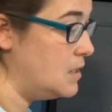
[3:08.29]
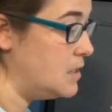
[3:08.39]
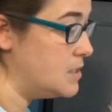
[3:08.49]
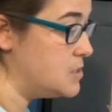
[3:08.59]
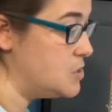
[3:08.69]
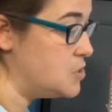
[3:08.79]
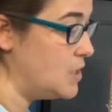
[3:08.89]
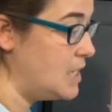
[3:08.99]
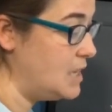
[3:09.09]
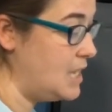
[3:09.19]
a
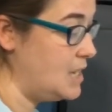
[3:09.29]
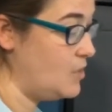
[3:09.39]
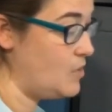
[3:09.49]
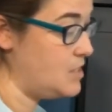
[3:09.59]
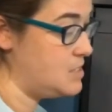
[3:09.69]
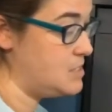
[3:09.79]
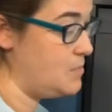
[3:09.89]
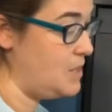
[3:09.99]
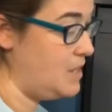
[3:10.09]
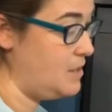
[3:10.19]
straight line across
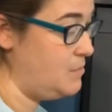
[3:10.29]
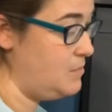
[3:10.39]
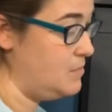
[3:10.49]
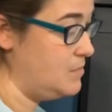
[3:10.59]
the bottom.